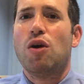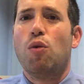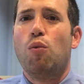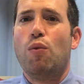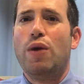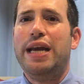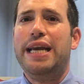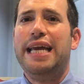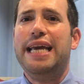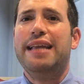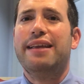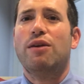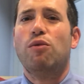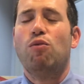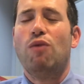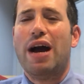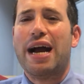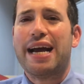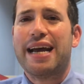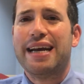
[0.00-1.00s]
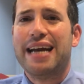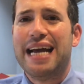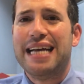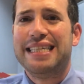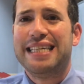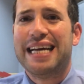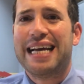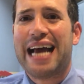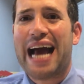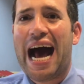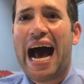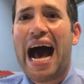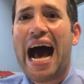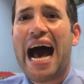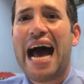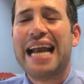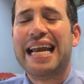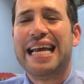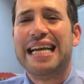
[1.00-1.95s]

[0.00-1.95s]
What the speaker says: We need to recognize that God